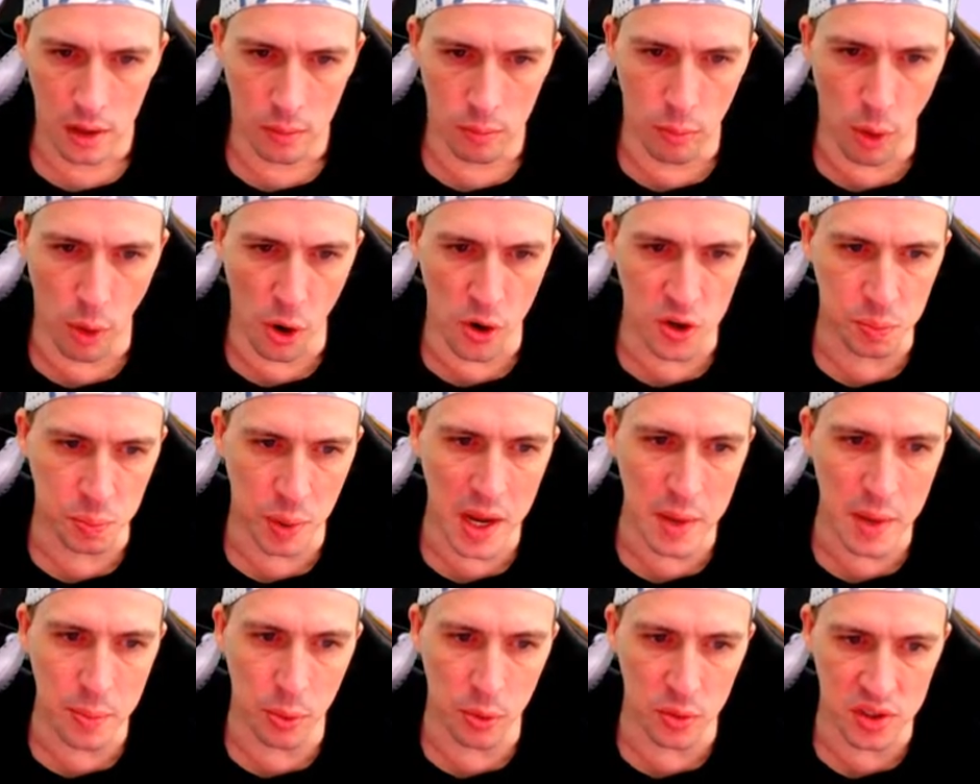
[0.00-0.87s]
most
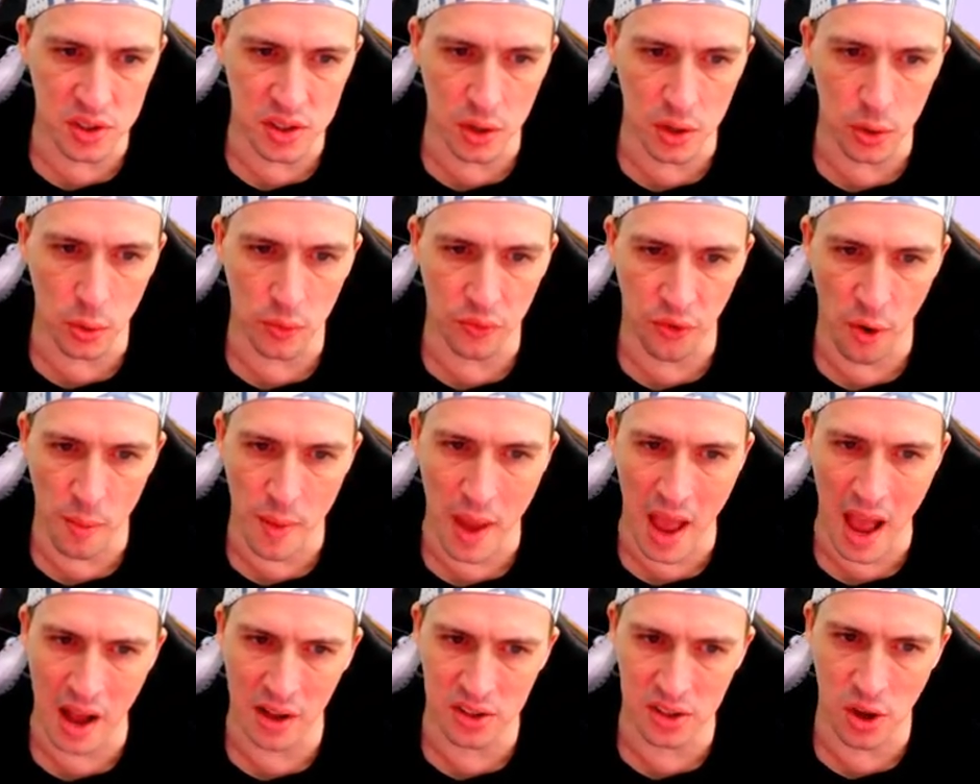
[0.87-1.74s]
people still from
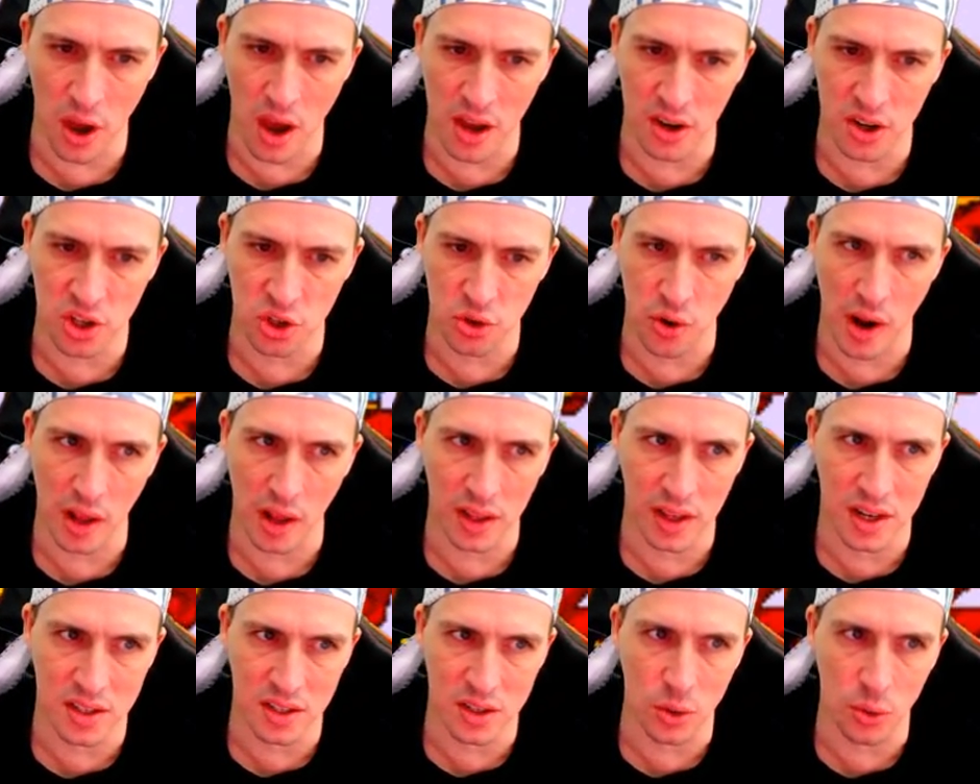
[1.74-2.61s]
outside
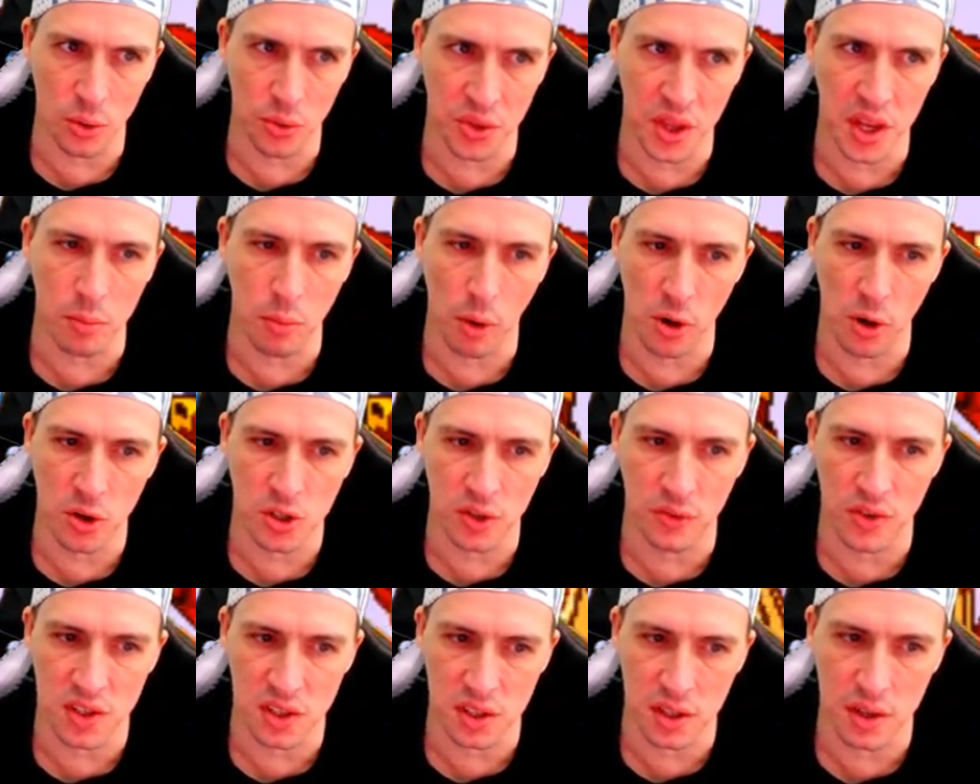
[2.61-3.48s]
Australia still think most
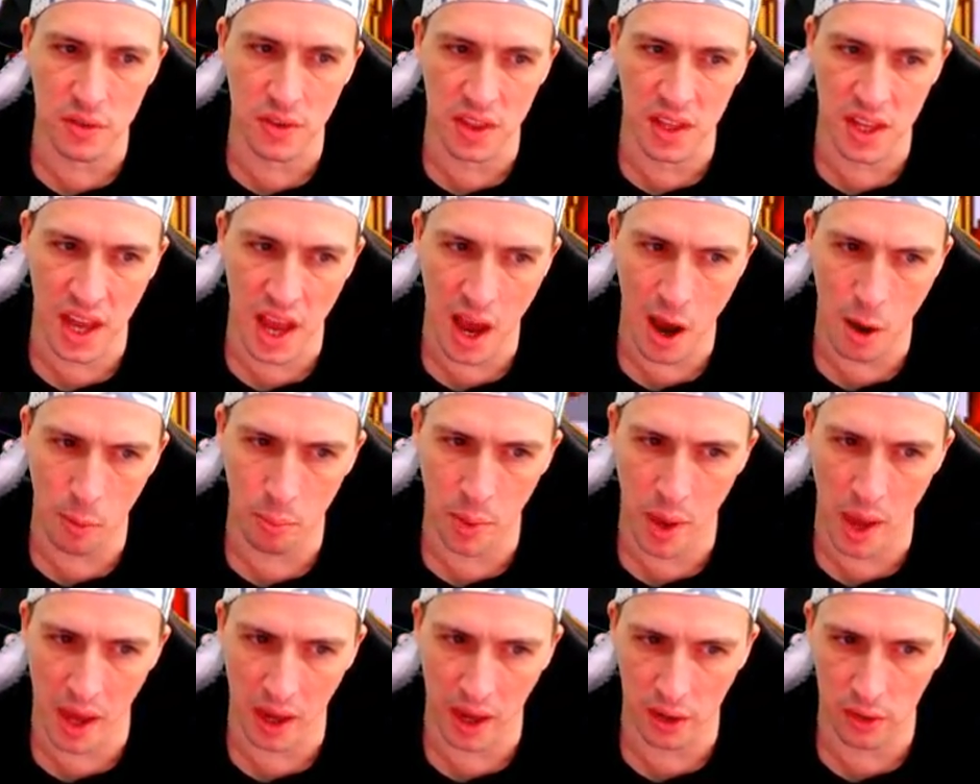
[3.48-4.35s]
of us live in the
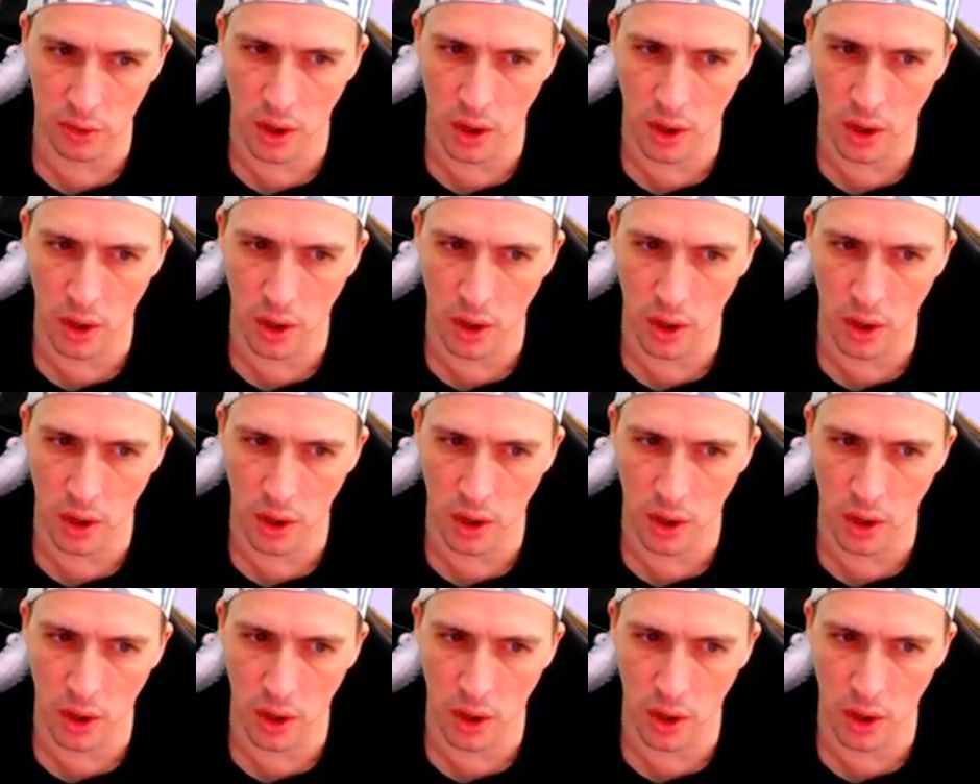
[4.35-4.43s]
outback.